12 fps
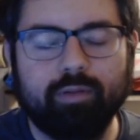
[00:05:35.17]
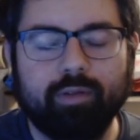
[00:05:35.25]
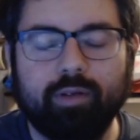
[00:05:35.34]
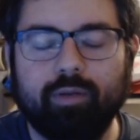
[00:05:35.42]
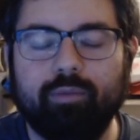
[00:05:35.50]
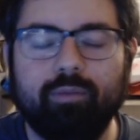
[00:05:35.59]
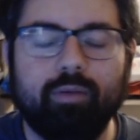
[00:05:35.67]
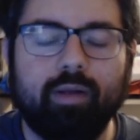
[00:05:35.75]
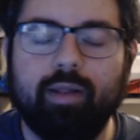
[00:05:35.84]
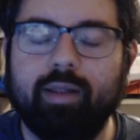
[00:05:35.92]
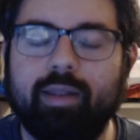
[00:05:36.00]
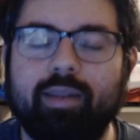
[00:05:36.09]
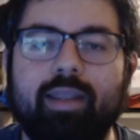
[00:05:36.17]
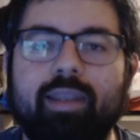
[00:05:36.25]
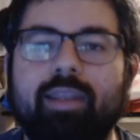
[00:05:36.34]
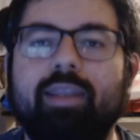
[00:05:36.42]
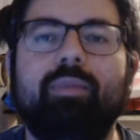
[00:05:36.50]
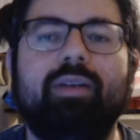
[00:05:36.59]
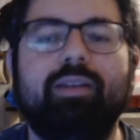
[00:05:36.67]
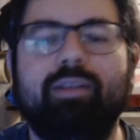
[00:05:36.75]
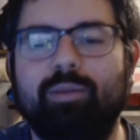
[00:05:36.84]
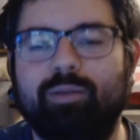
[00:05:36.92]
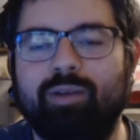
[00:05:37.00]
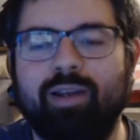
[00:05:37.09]
you know, unlimited
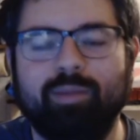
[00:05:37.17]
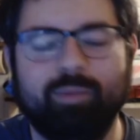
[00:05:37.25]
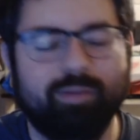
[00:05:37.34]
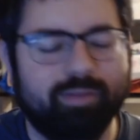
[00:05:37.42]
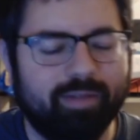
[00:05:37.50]
subscribers,